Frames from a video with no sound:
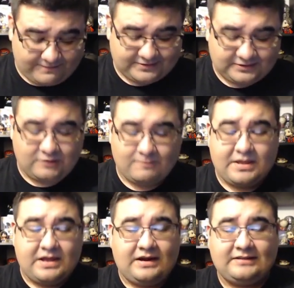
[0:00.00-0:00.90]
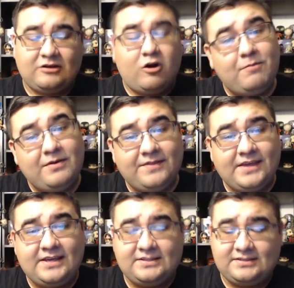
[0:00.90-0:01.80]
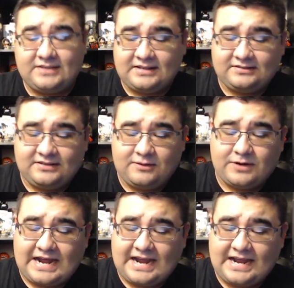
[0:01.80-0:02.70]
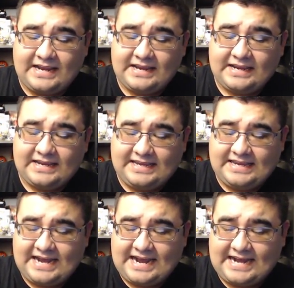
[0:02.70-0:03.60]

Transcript: So let's open these and see what I got.